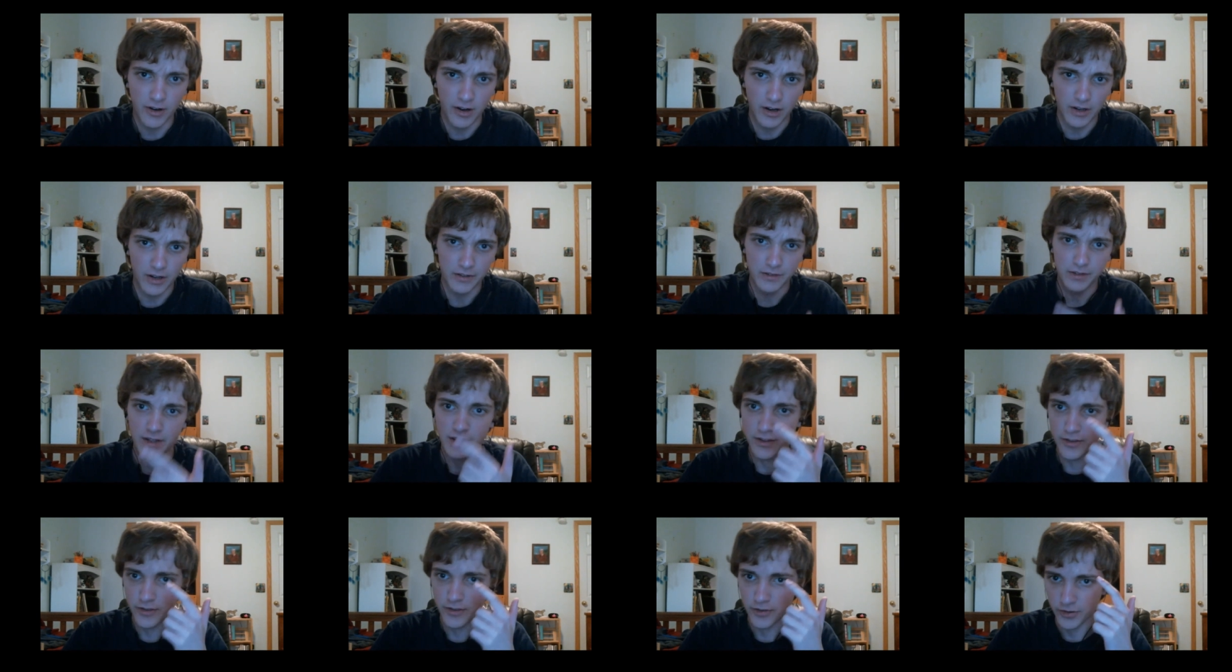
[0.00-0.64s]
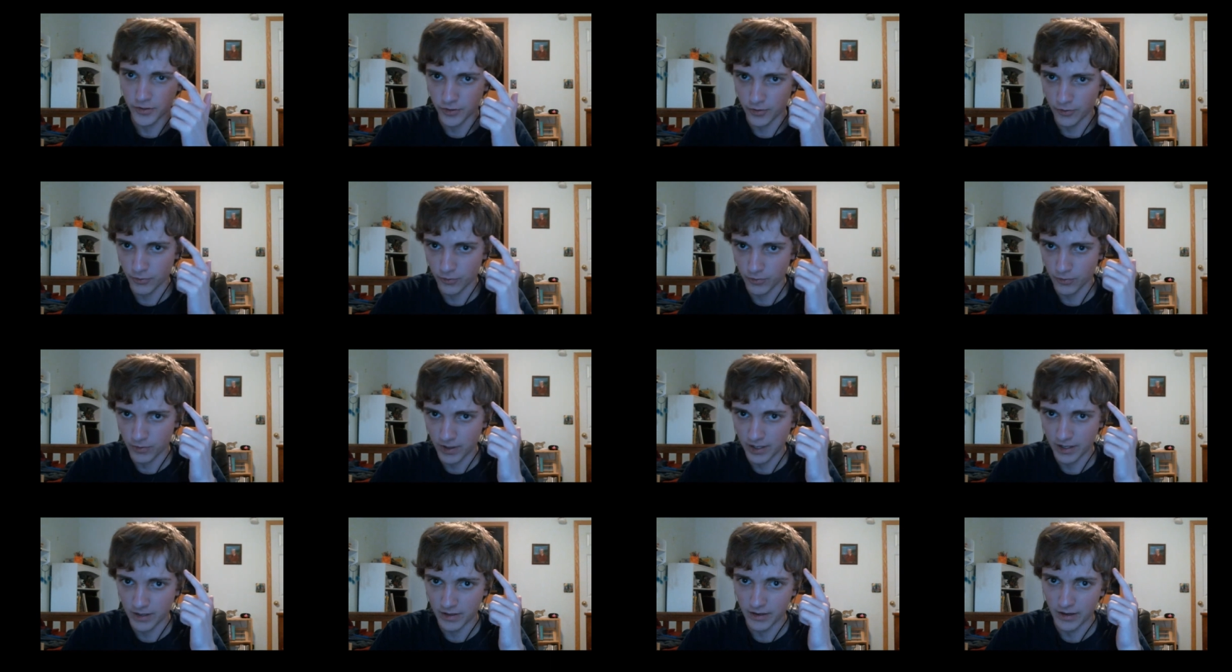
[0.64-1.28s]
unless you
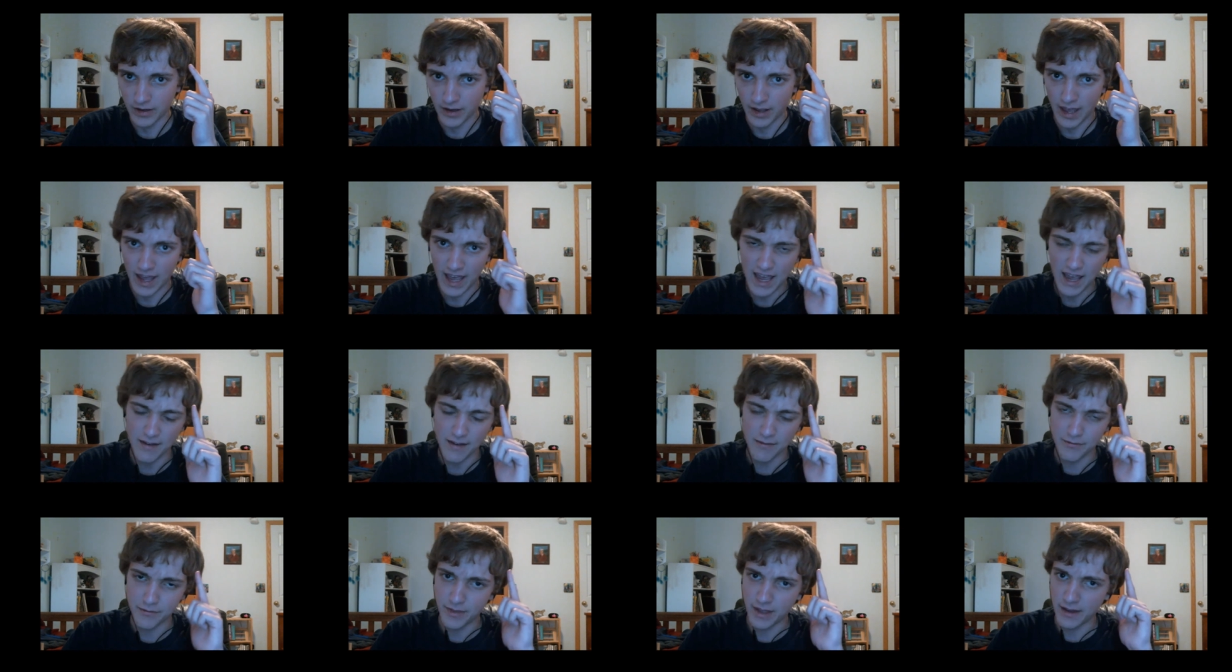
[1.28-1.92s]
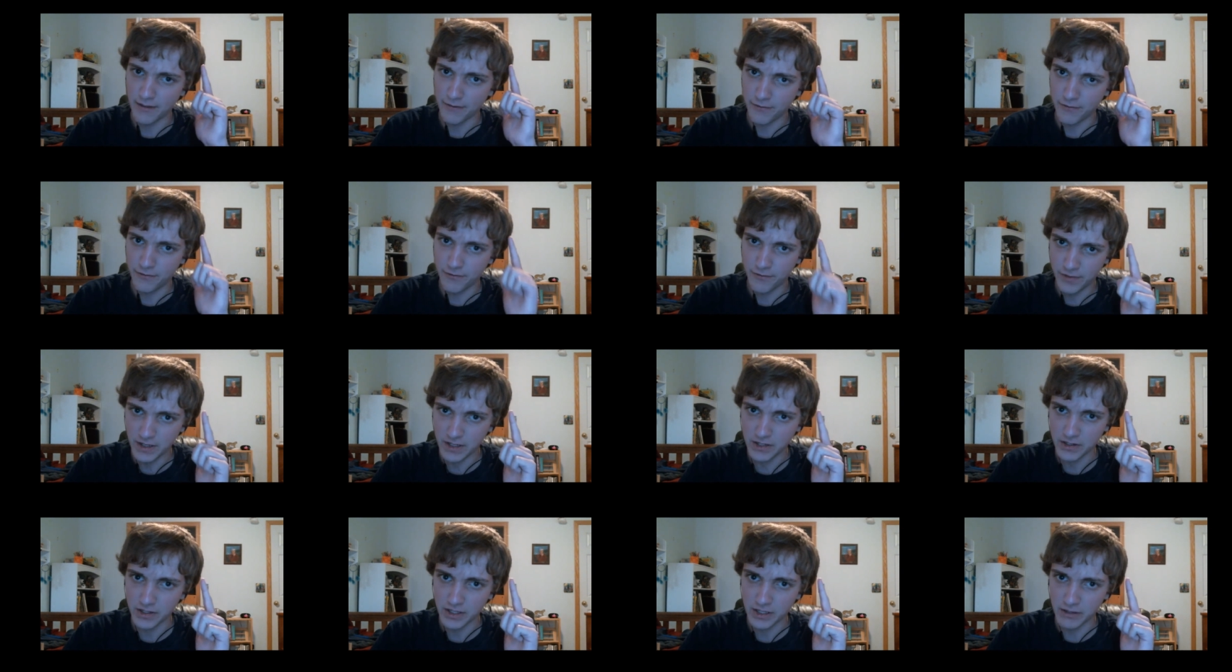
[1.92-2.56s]
can have that
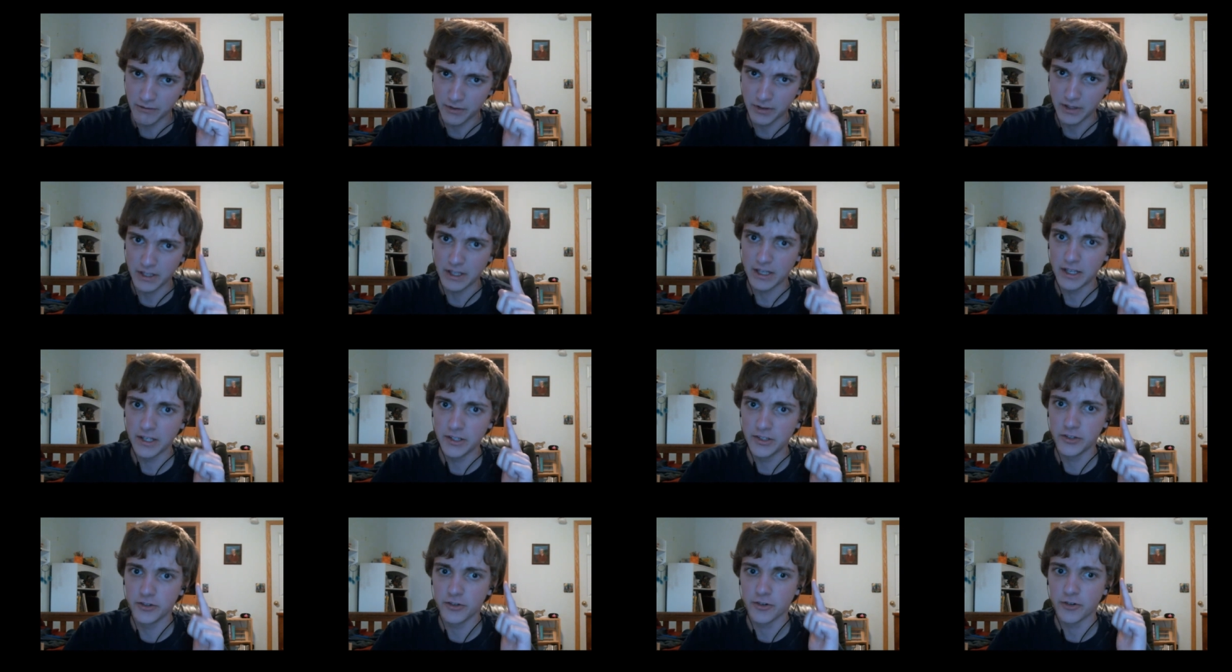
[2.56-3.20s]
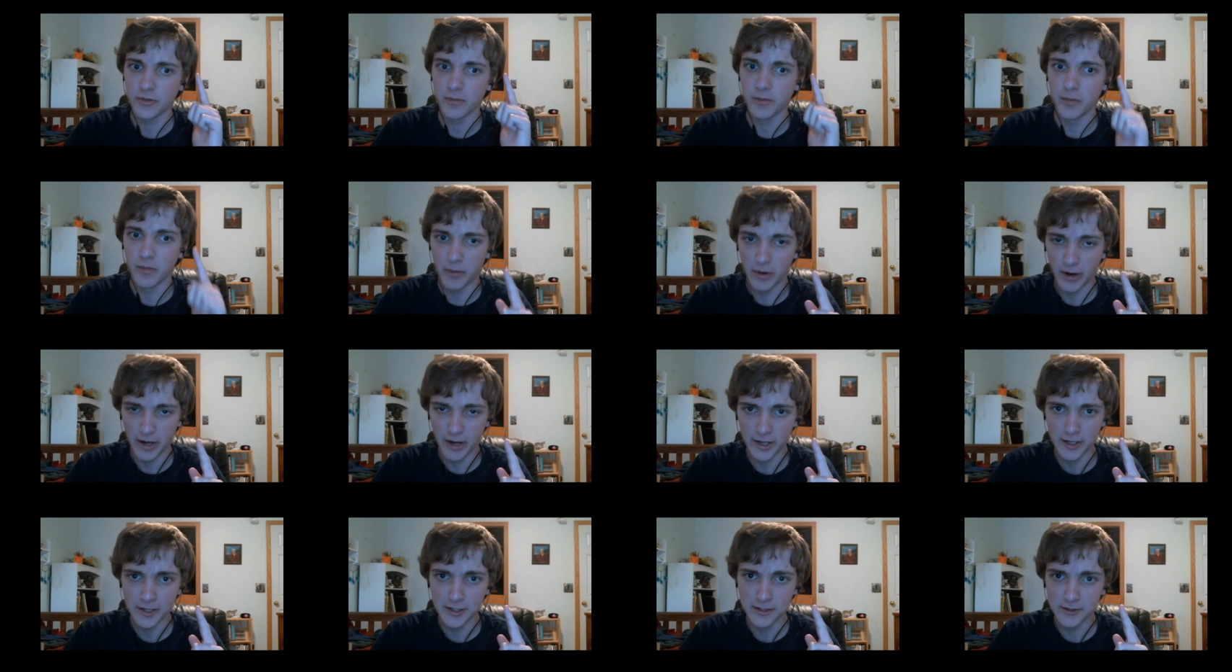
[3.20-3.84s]
feeling within your
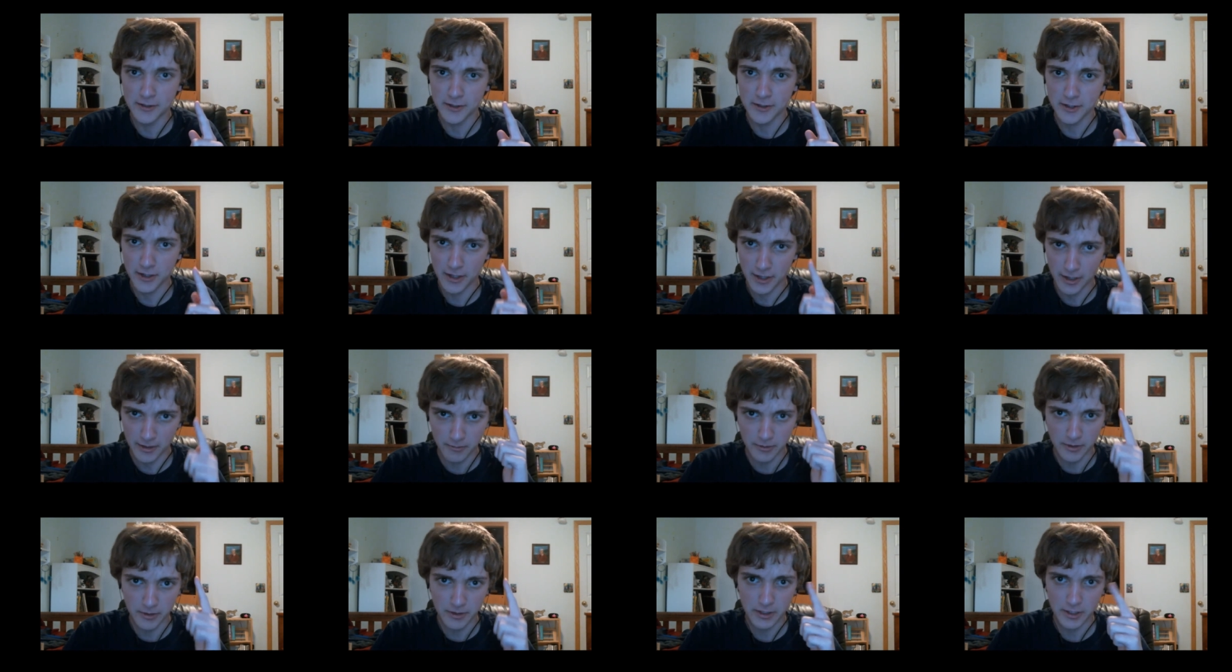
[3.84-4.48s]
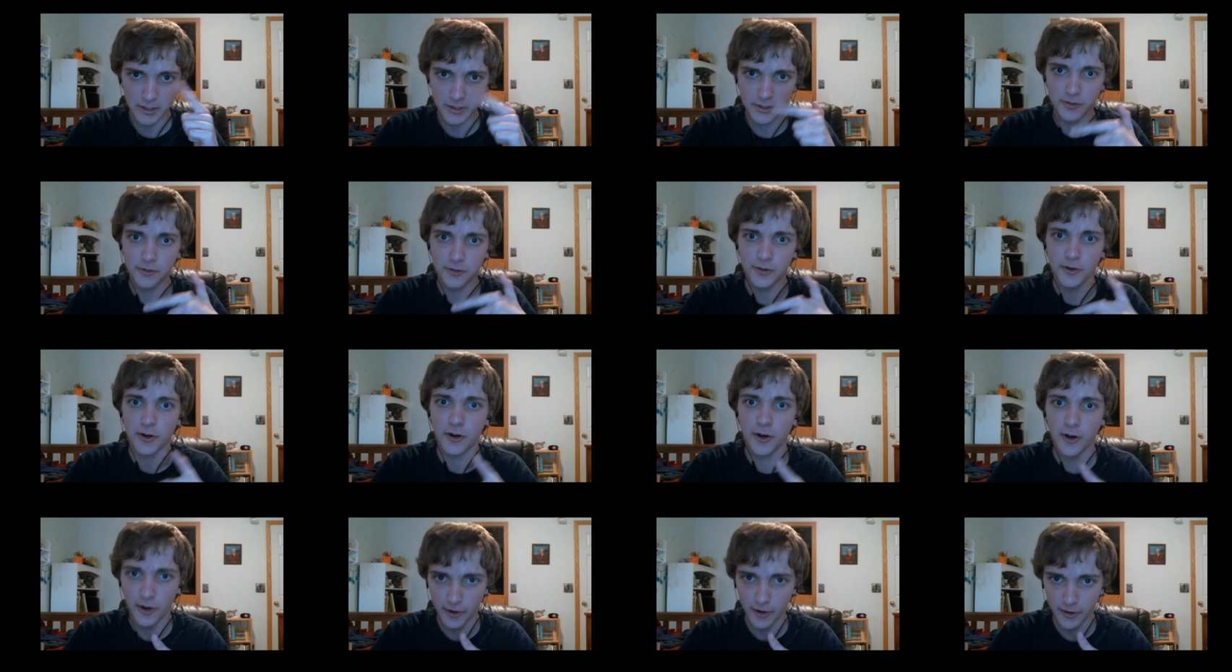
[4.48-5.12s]
mind and within your
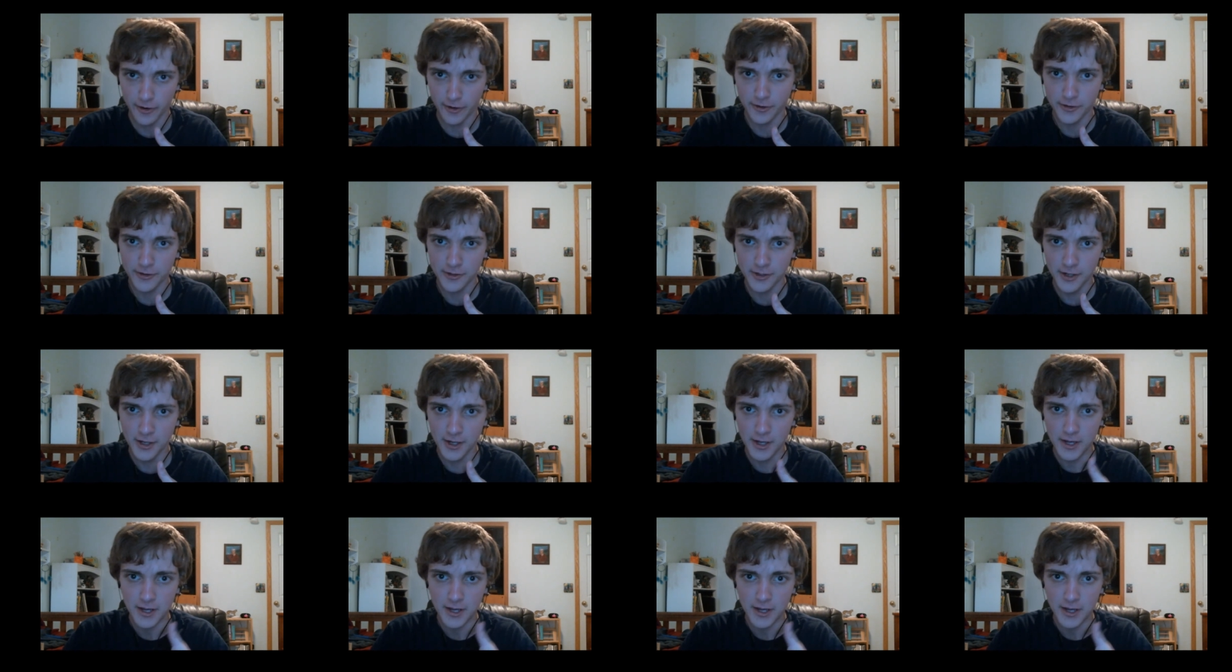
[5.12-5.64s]
heart